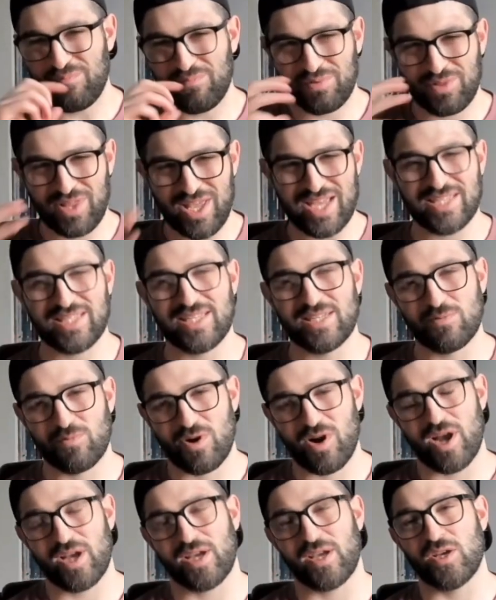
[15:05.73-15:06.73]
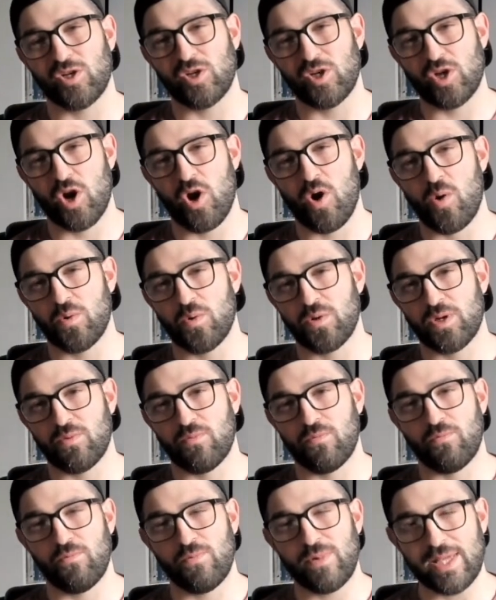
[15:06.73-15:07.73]
places where I can go to
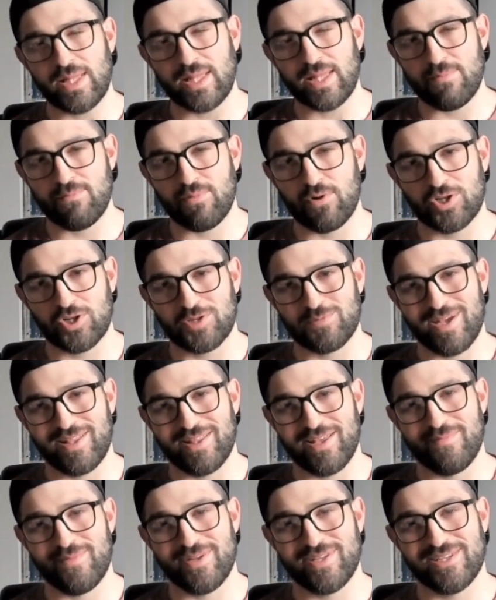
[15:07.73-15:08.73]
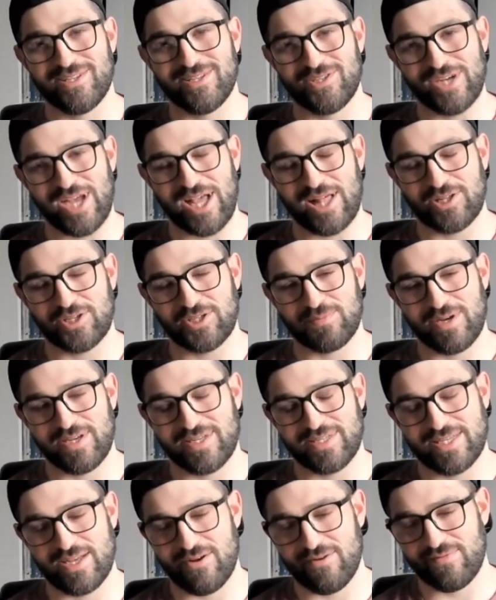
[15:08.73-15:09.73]
really push my limits and challenge
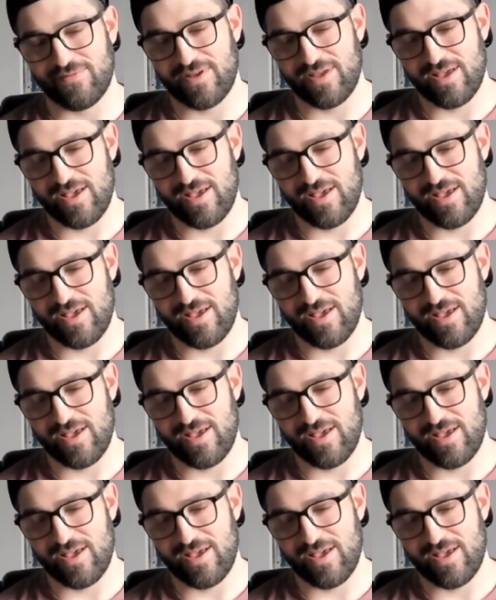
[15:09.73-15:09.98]
myself.